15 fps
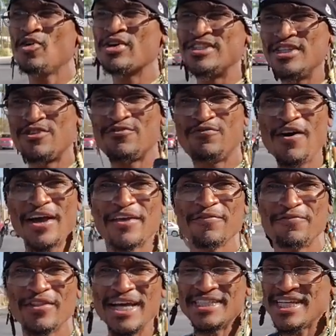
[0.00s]
Because these
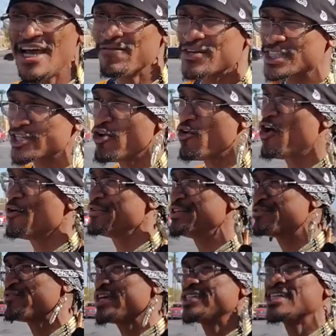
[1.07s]
fucking flesh have us go off.
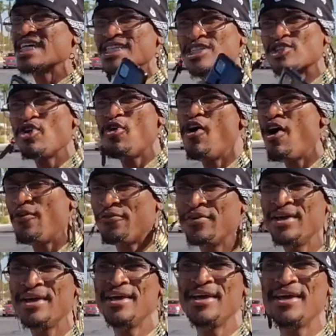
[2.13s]
These flesh has us go off.
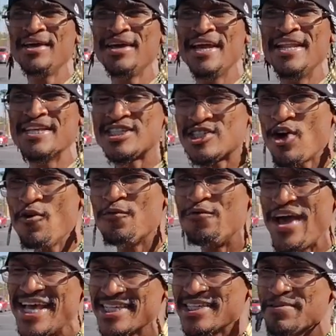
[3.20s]
And it's so
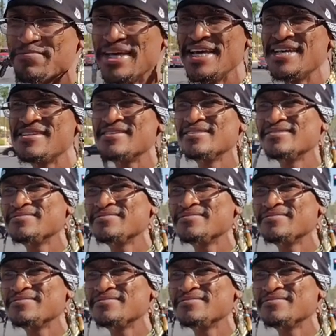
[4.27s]
vexing, man.